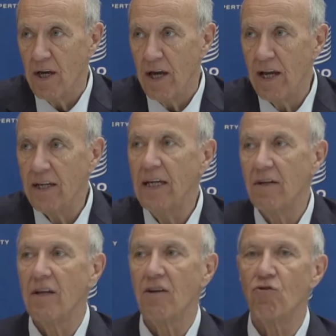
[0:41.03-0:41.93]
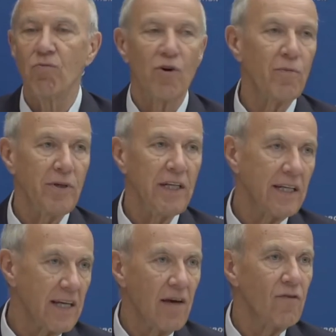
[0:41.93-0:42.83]
And intellectual property
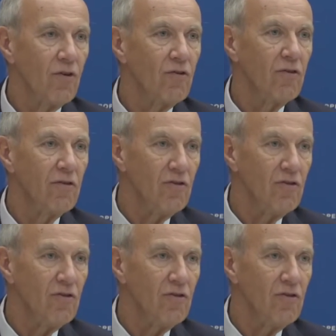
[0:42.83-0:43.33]
covers